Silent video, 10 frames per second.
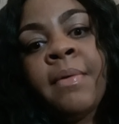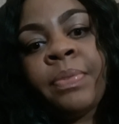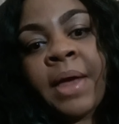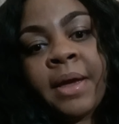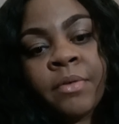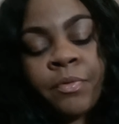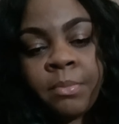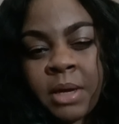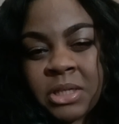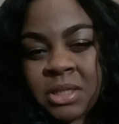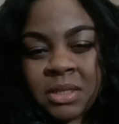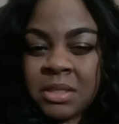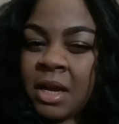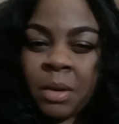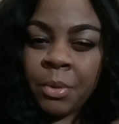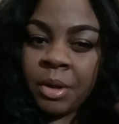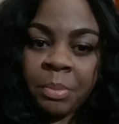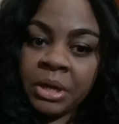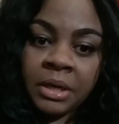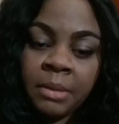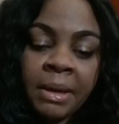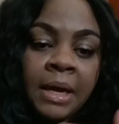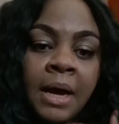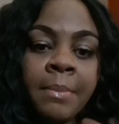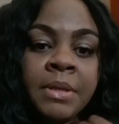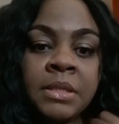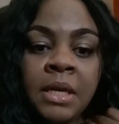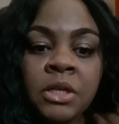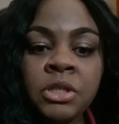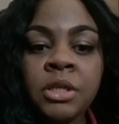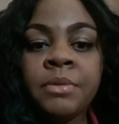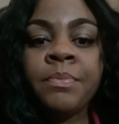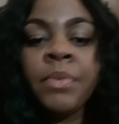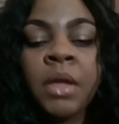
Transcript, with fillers: that information because I don't want to put it in my comment section.